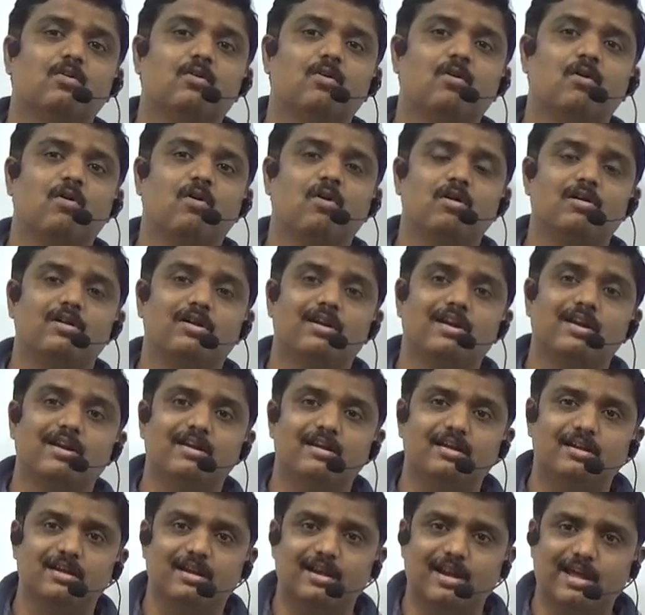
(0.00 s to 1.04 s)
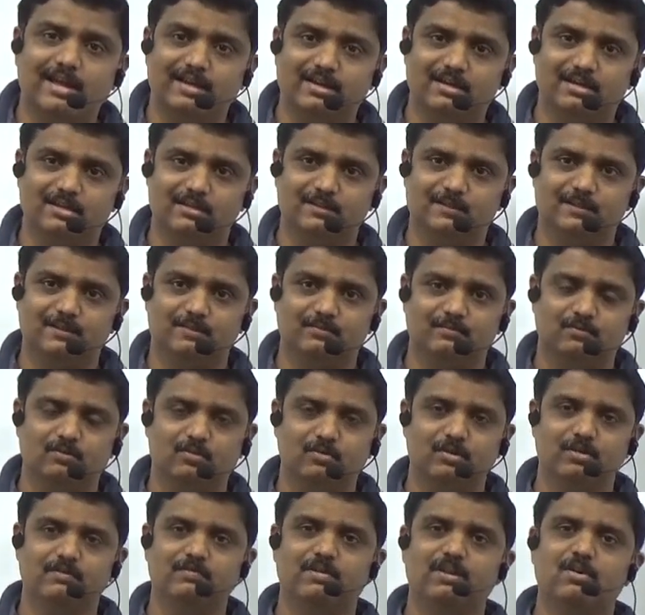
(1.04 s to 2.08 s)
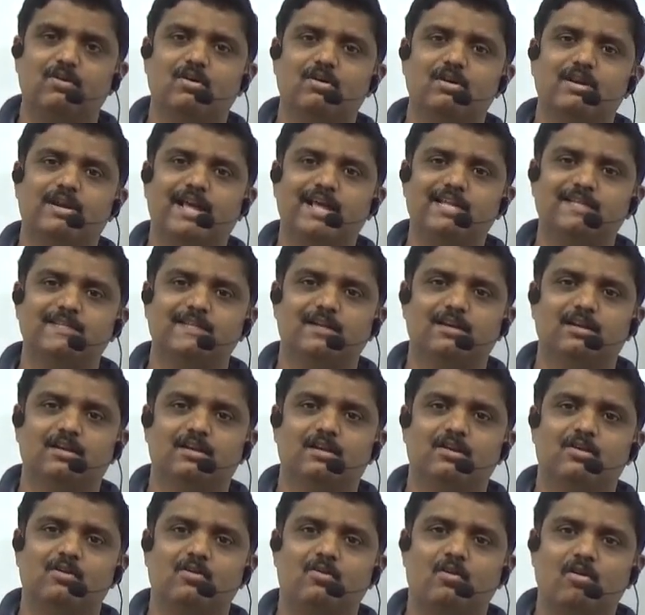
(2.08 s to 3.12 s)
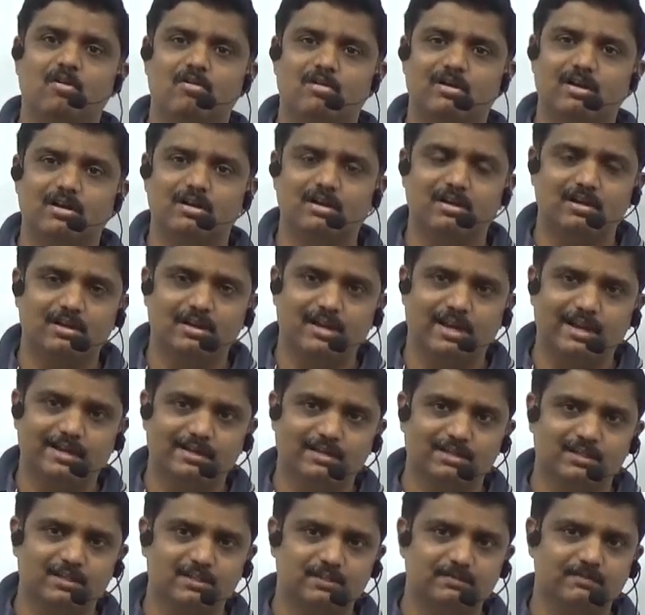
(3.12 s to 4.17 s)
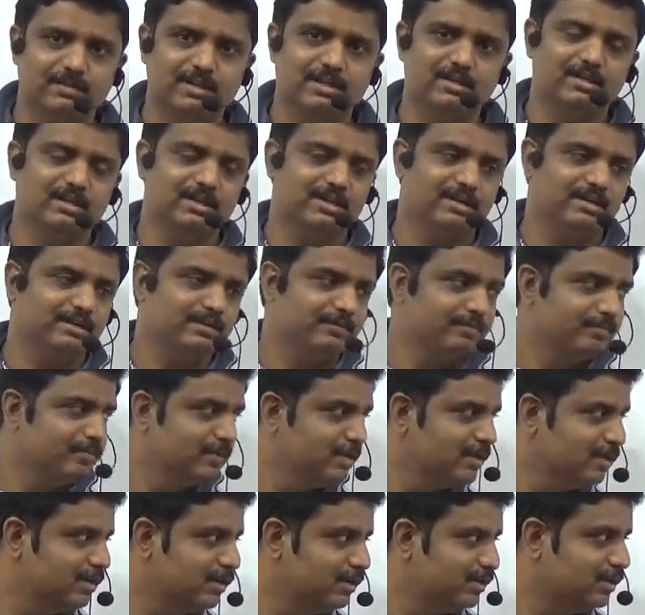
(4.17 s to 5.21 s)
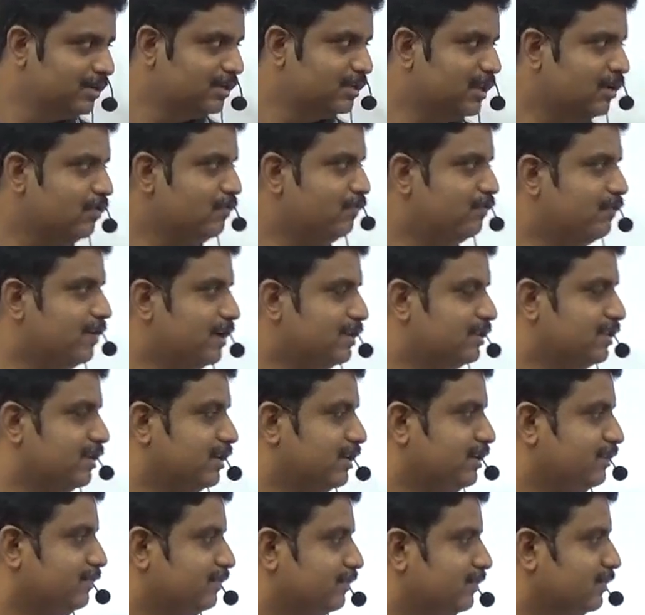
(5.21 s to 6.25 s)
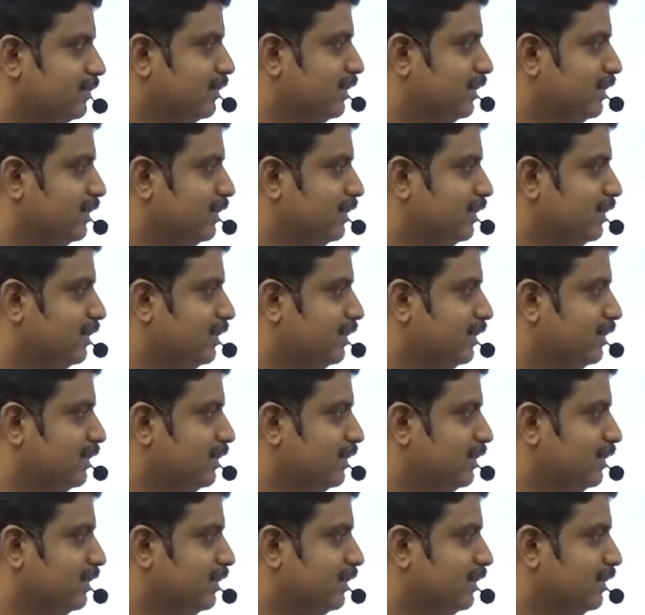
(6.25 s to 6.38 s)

quadrantal angles. Okay, we call it as quadrantal angles. Very correct. Now further, the